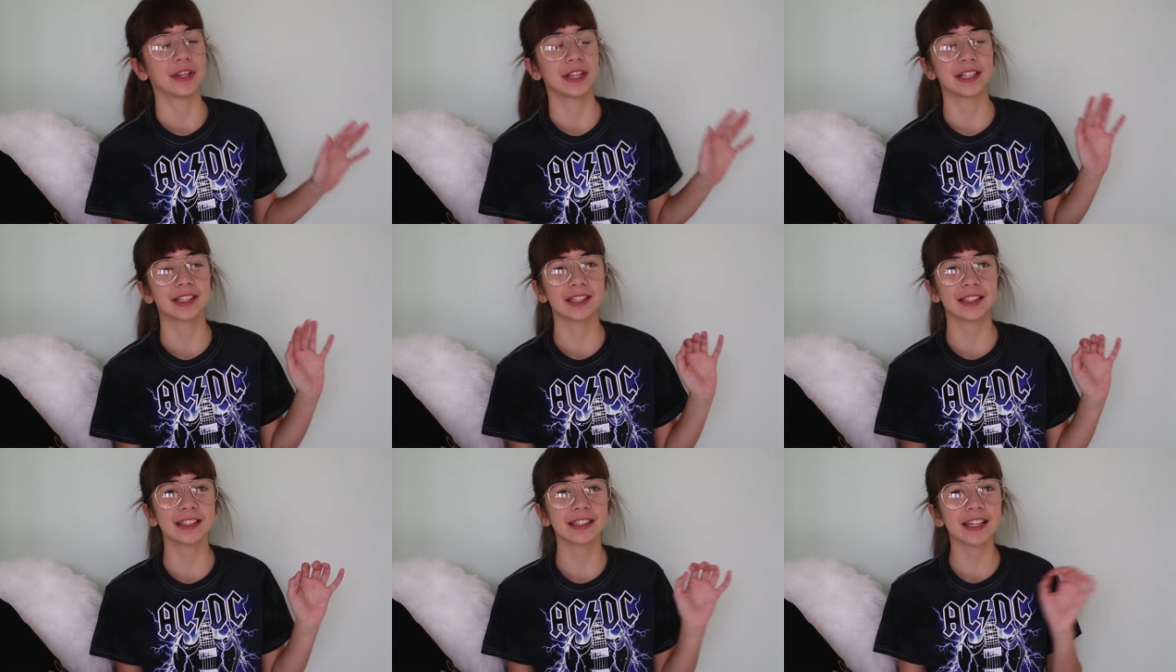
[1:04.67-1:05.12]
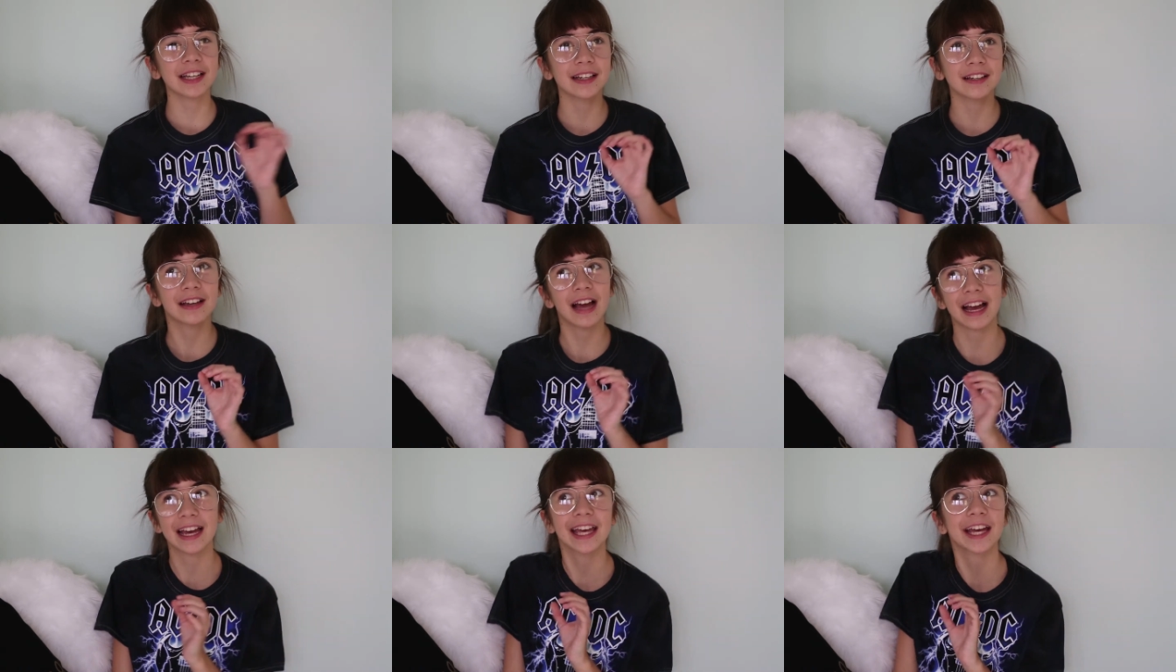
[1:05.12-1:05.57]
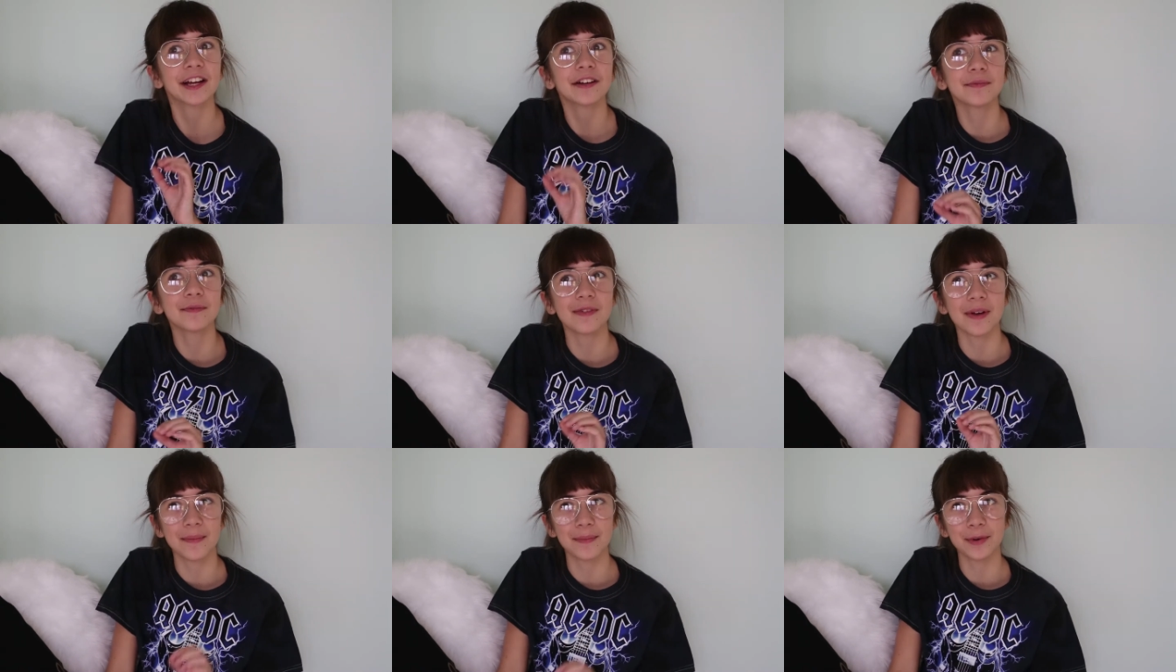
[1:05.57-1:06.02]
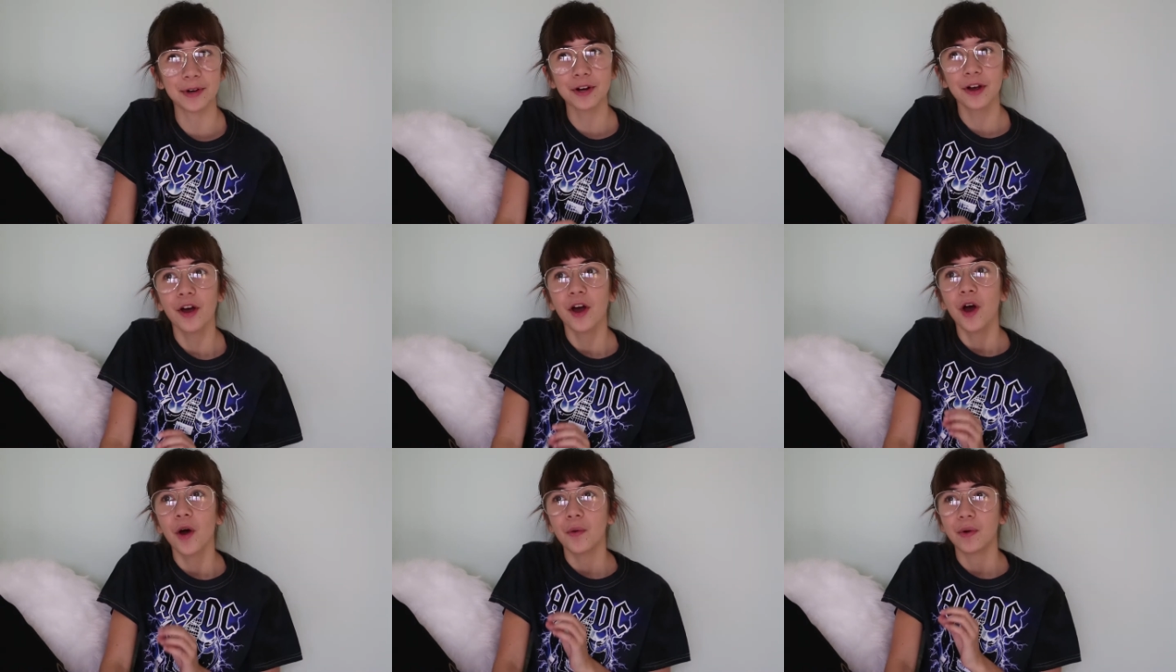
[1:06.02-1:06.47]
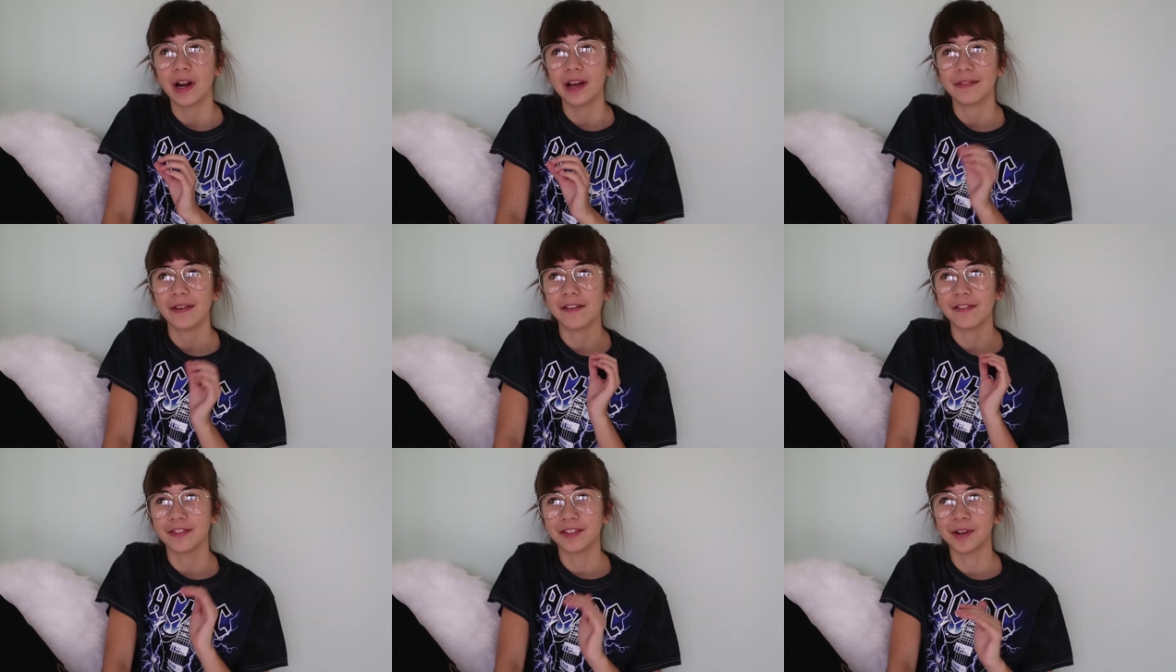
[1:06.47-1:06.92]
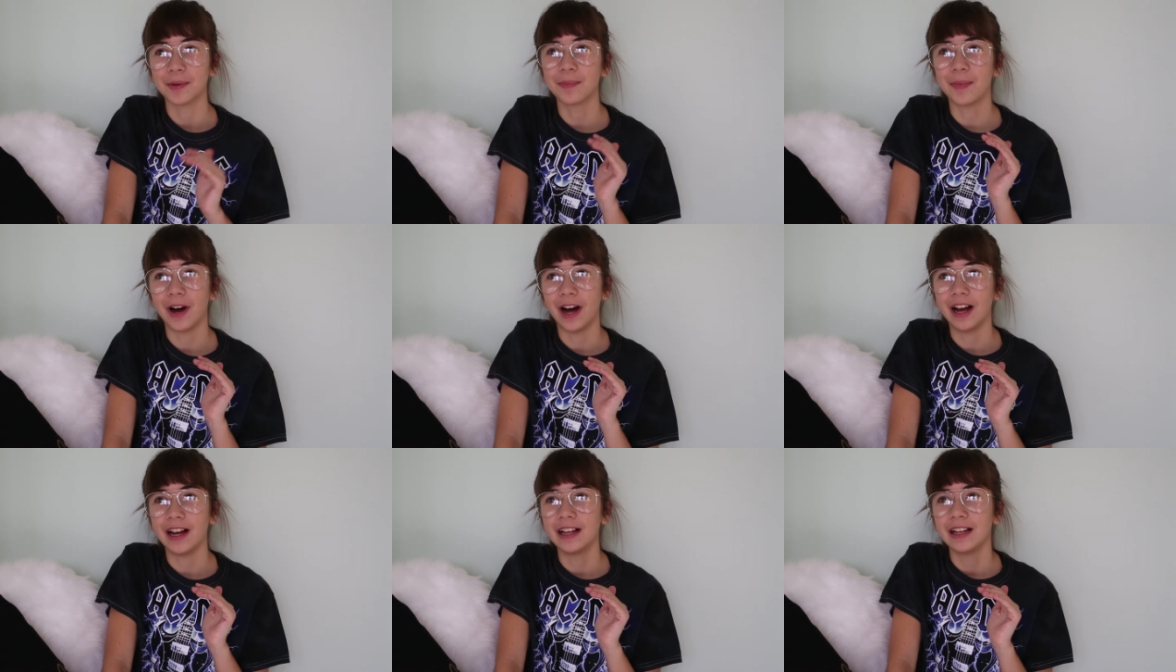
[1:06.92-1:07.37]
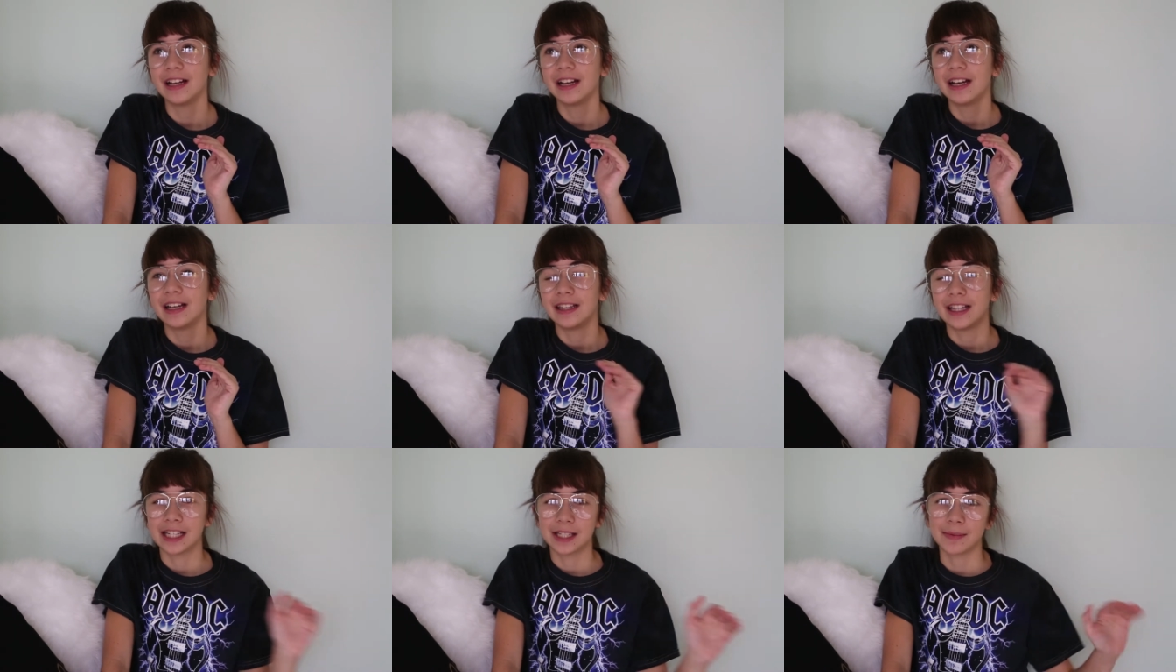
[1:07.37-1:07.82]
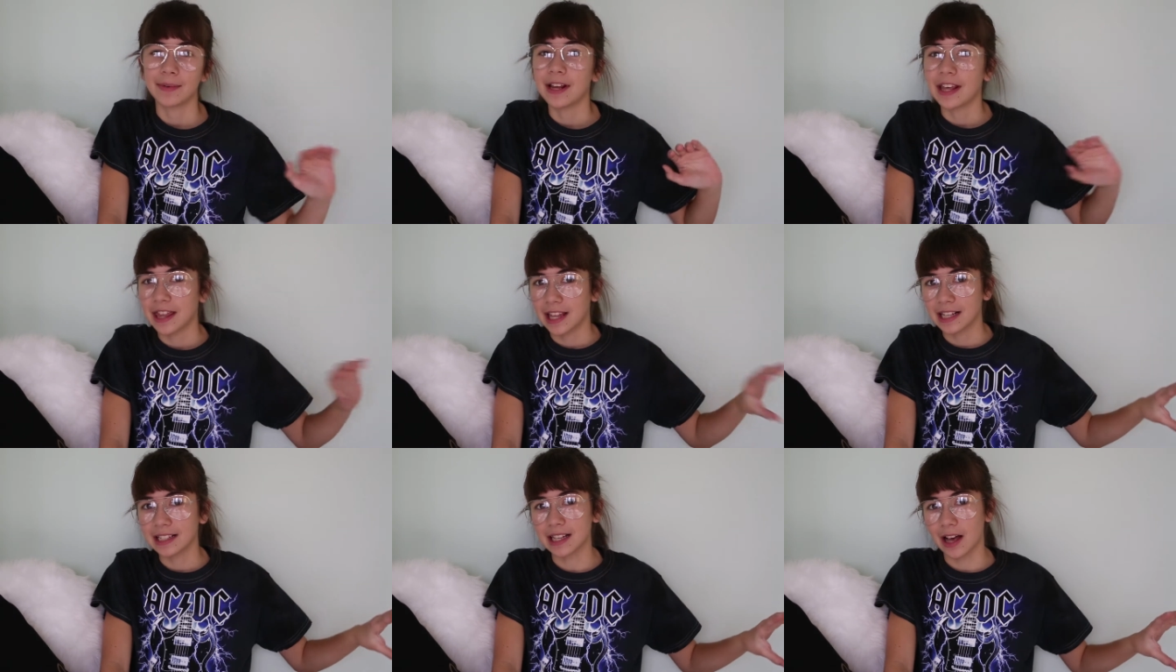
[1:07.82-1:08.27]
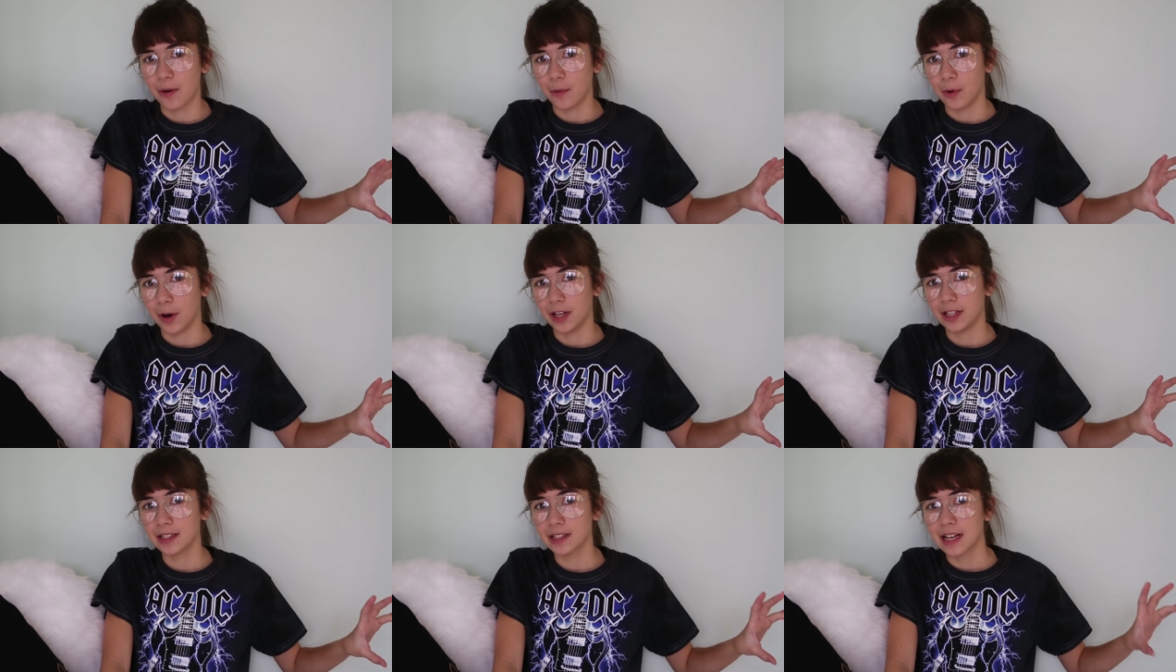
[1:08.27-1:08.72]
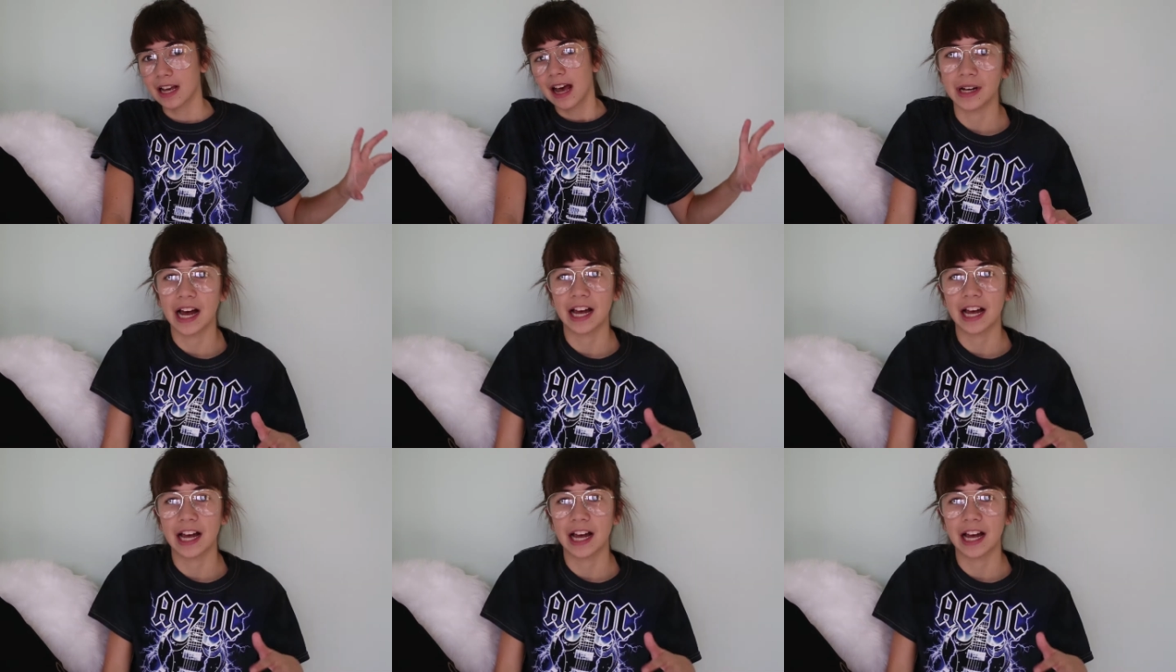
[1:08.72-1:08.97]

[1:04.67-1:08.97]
This is like, I can't remember when I've ever bought this many things at once.